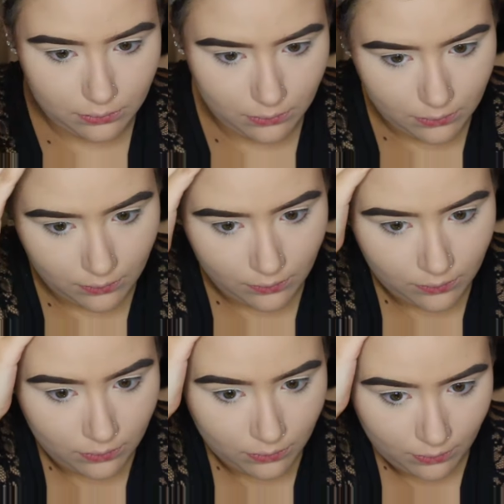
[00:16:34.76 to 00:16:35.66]

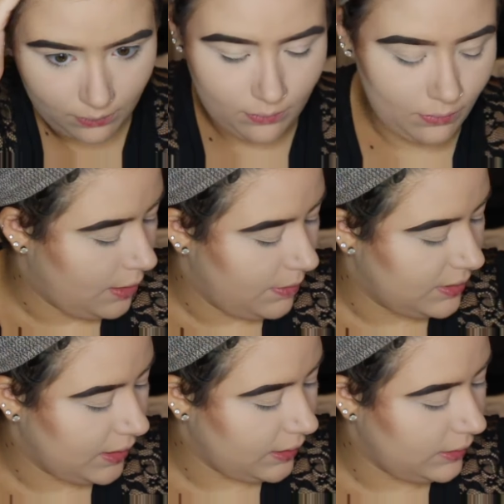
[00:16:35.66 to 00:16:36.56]
I'm gonna
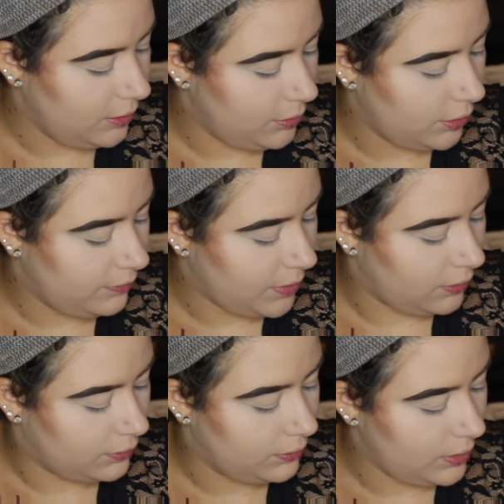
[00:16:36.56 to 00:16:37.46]
take a little more of
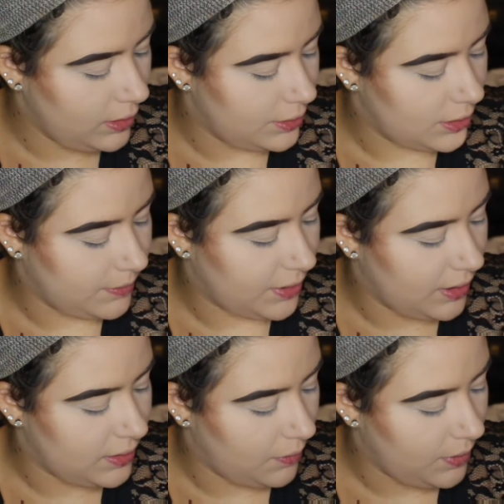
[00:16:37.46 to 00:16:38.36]
Marula just
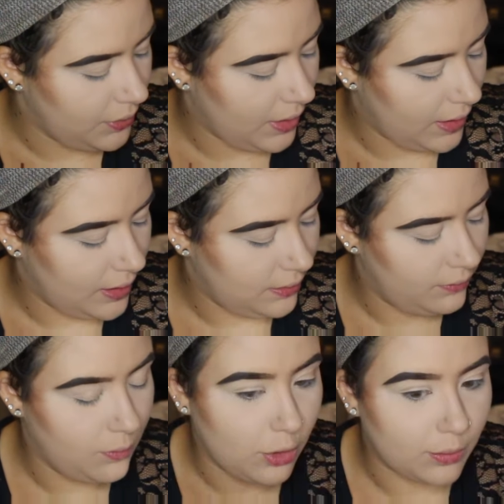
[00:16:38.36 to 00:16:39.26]
because I want that kind
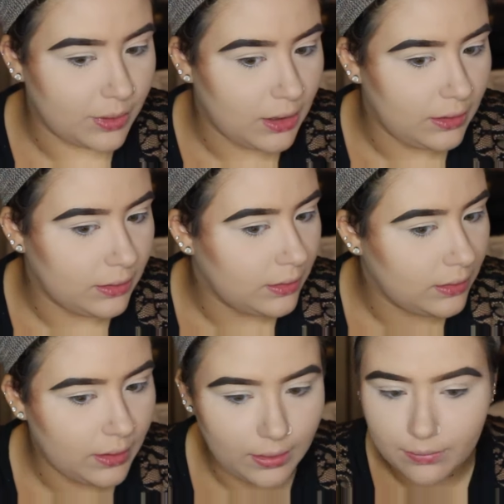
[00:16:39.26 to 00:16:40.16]
of warmer color
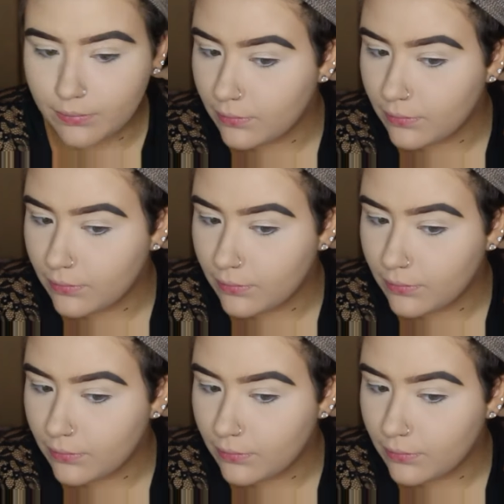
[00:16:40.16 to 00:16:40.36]
in there.